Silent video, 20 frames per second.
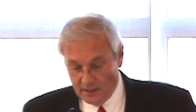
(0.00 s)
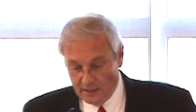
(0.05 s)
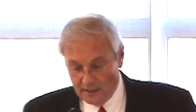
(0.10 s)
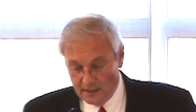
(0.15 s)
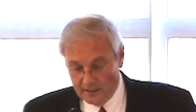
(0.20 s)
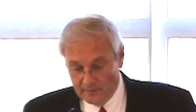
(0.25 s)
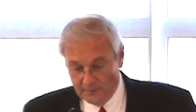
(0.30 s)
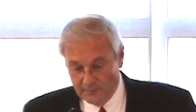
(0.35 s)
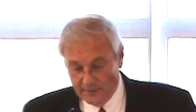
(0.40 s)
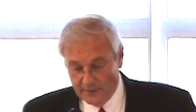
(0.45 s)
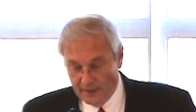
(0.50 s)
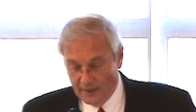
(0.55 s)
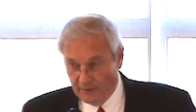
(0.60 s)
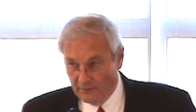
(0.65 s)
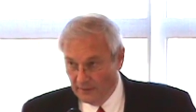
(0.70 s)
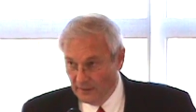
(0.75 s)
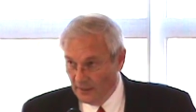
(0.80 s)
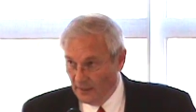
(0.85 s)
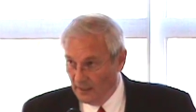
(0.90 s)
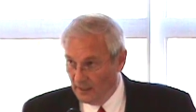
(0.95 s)
Um,
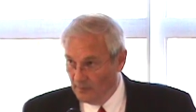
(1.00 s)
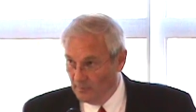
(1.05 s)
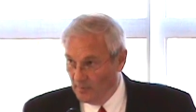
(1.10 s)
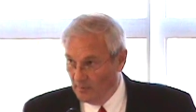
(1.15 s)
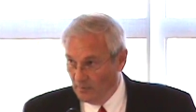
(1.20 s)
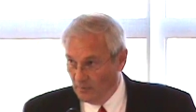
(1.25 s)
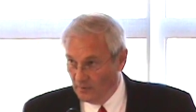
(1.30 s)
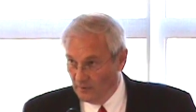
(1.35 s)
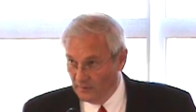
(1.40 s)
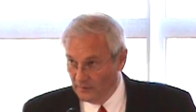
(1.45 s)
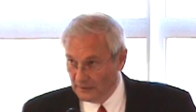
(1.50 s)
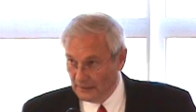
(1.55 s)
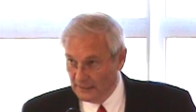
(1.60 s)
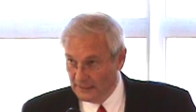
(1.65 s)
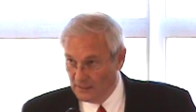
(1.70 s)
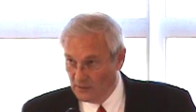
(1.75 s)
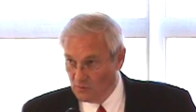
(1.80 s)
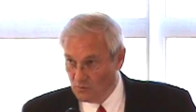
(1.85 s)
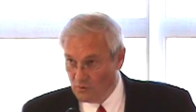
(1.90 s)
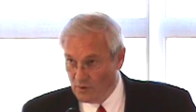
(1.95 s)
everything had to be
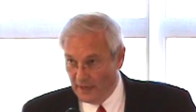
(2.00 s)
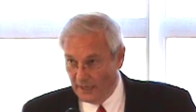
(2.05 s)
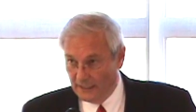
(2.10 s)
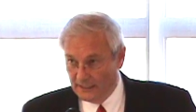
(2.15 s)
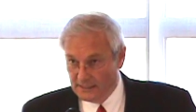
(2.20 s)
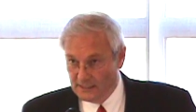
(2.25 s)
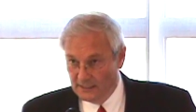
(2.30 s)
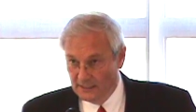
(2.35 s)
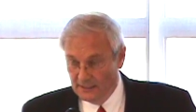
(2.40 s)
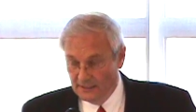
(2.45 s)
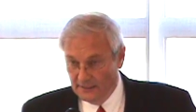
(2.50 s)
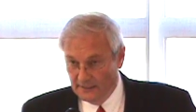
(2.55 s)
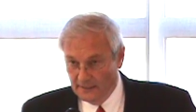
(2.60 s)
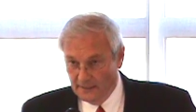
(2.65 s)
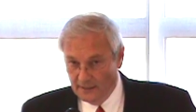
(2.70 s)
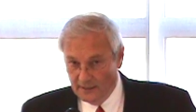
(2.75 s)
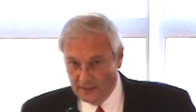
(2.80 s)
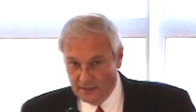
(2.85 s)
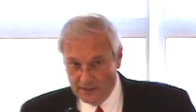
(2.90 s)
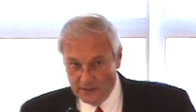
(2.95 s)
perfectly great.
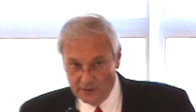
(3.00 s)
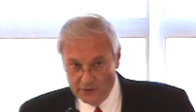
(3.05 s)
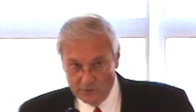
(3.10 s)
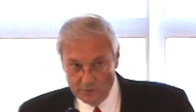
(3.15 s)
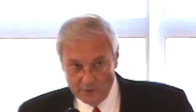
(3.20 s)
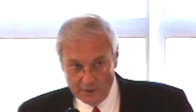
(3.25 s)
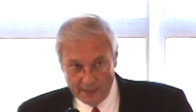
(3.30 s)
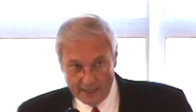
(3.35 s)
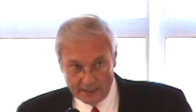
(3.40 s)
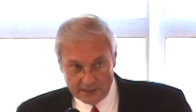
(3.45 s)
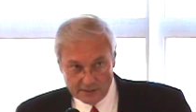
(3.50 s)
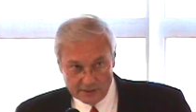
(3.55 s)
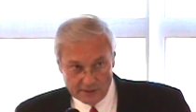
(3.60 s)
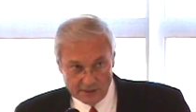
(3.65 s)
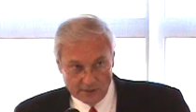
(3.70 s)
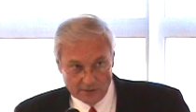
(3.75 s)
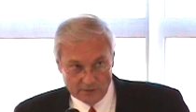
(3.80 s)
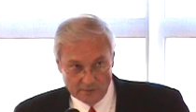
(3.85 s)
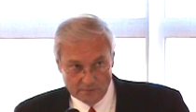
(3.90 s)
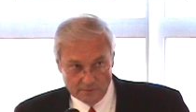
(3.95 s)
Uh, you would
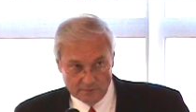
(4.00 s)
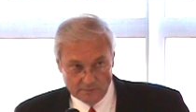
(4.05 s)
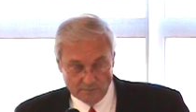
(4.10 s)
actually